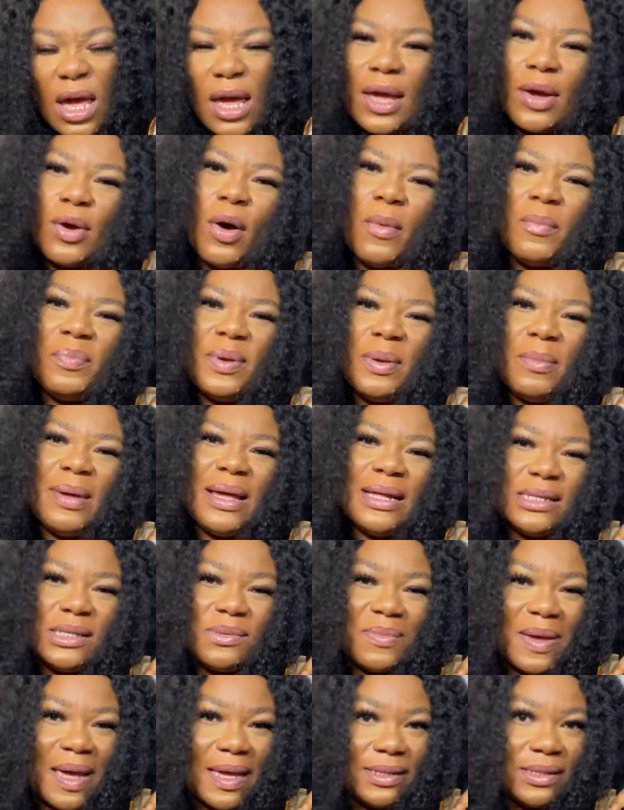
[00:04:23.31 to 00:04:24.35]
It
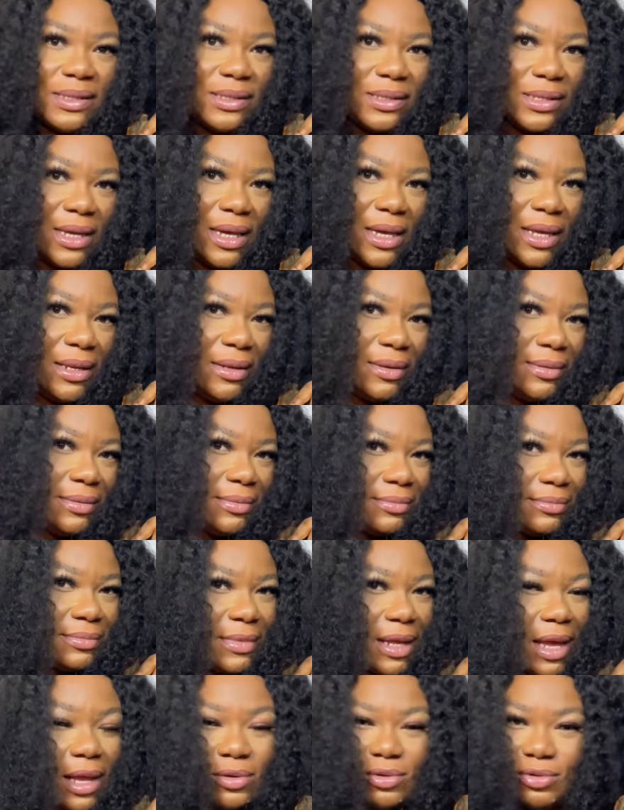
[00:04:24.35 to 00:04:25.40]
complements my skin.
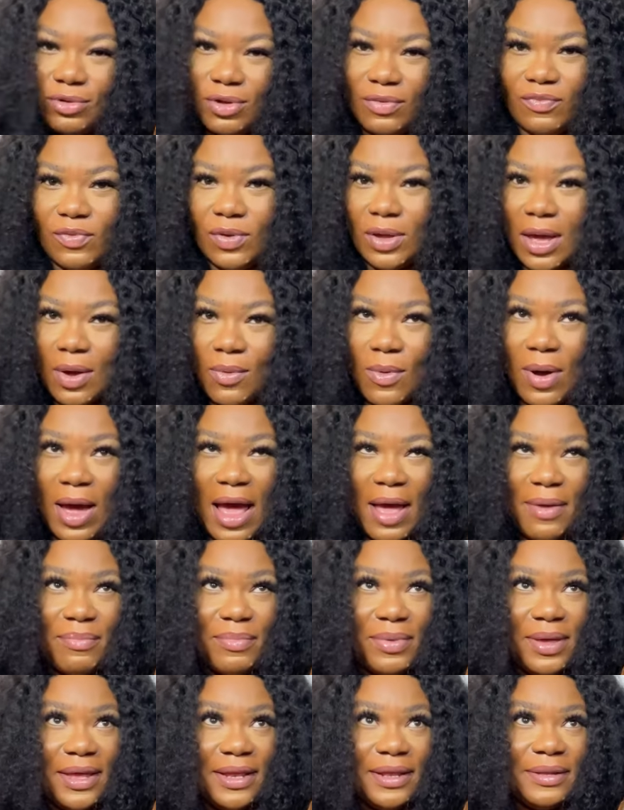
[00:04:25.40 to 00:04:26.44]
I don't know if you get what I
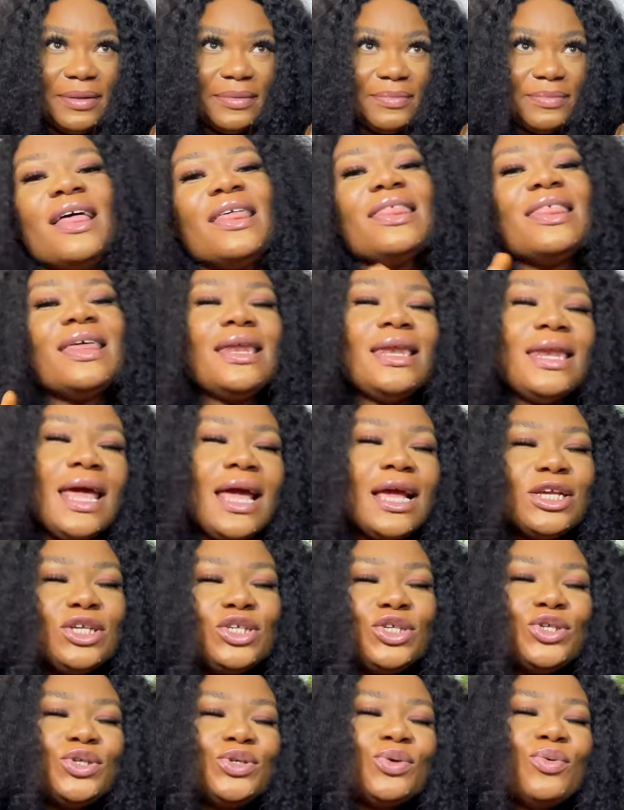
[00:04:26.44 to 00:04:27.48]
mean. The
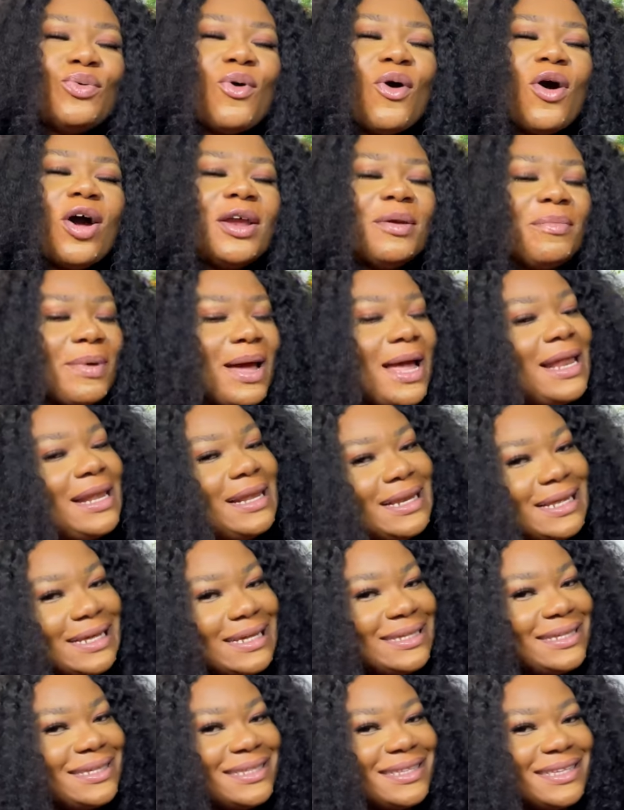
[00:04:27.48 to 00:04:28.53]
next shoe on my
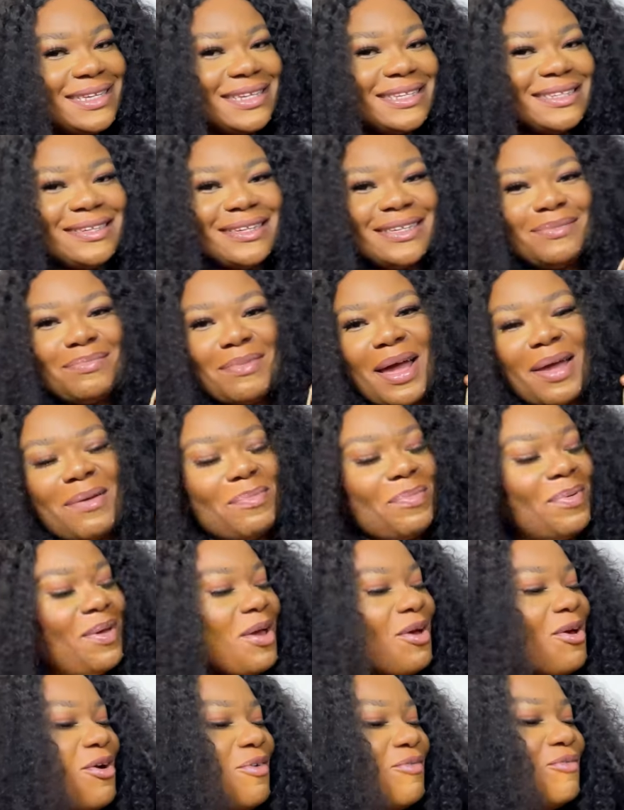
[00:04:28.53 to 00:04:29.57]
list is this my
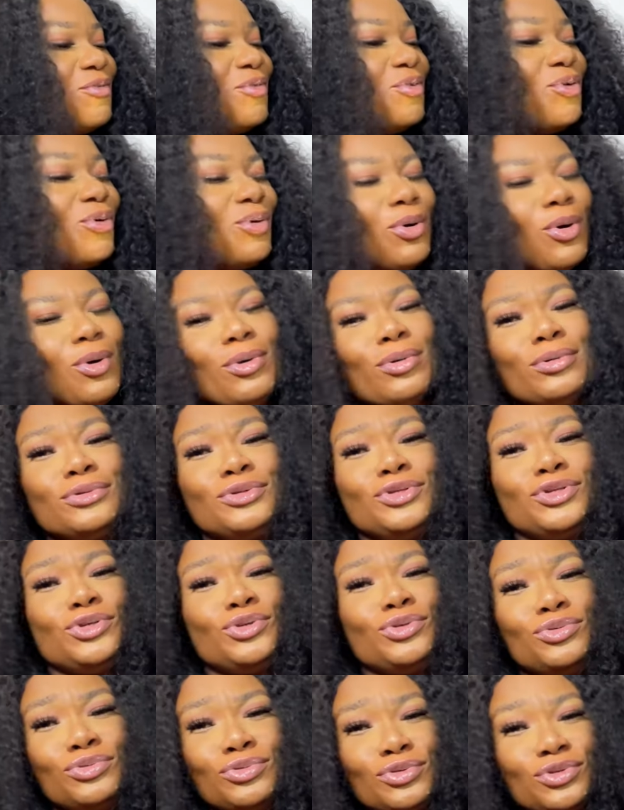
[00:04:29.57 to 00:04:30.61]
pair of gold
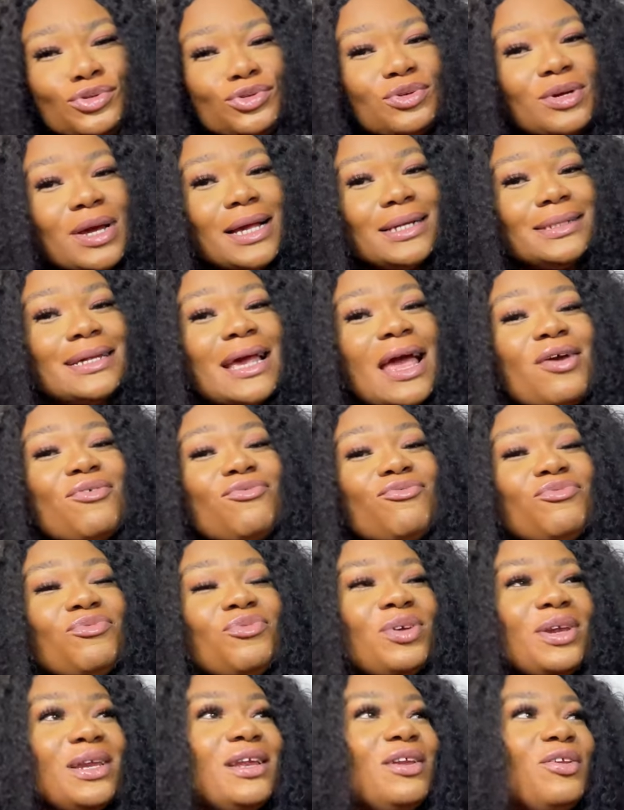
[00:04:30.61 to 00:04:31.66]
shoes. You guys, I
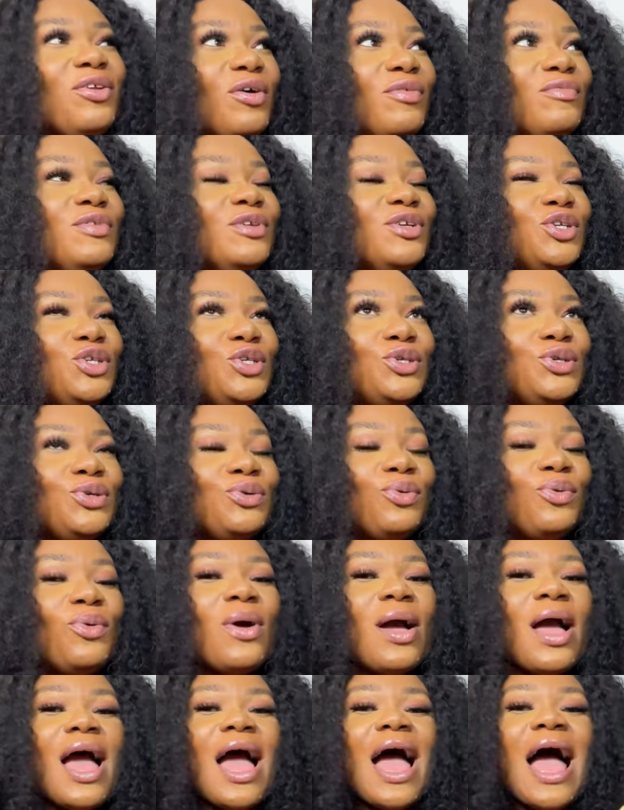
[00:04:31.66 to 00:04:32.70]
really love this
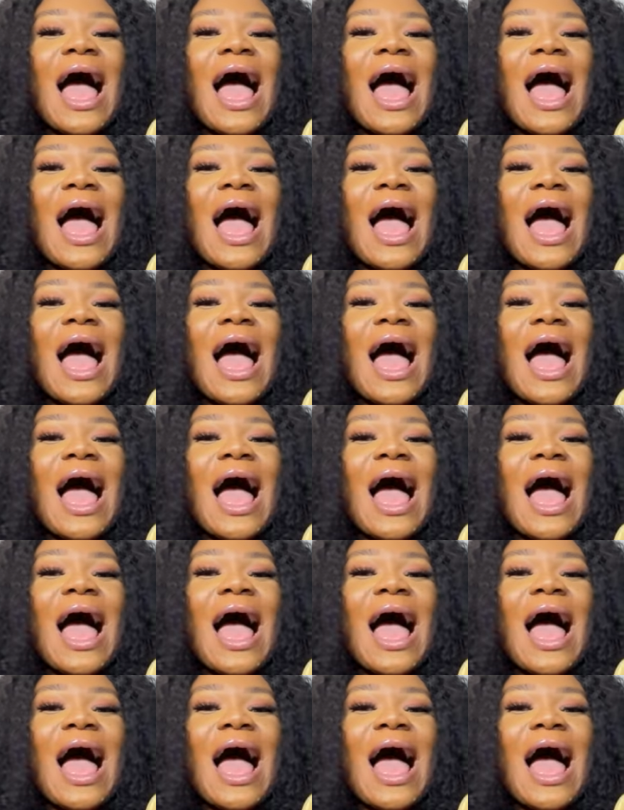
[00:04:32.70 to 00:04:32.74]
shoe.